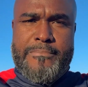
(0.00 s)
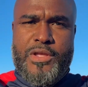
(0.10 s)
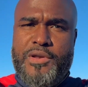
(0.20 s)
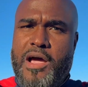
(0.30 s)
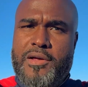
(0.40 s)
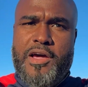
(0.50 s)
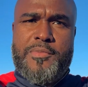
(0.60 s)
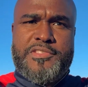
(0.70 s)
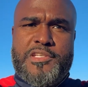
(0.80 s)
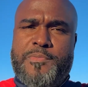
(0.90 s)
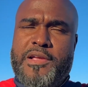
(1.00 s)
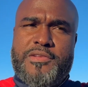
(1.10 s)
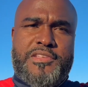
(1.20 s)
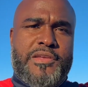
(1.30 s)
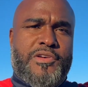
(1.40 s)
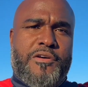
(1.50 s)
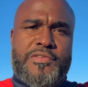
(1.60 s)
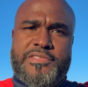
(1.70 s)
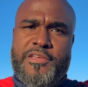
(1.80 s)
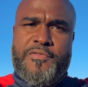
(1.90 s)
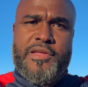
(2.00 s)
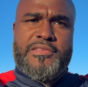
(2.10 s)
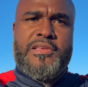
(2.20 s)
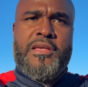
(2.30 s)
No doubt, 100 percent. Special teams, offense, defense